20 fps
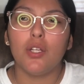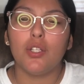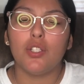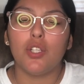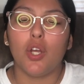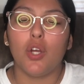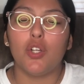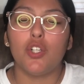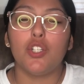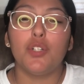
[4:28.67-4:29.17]

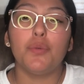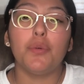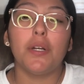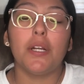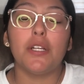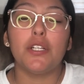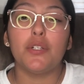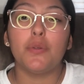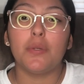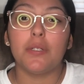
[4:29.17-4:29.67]
so she
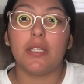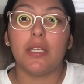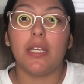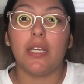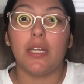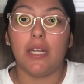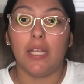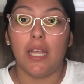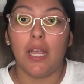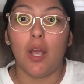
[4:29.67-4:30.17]
wasn't
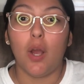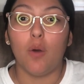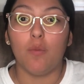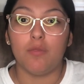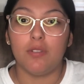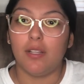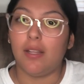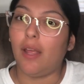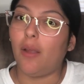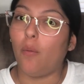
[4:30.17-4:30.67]
gonna get home
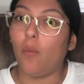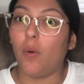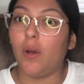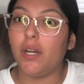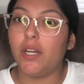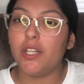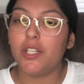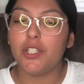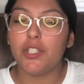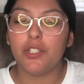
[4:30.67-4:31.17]
till like
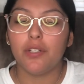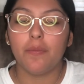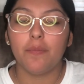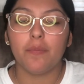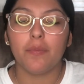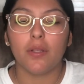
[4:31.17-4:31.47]
1ish.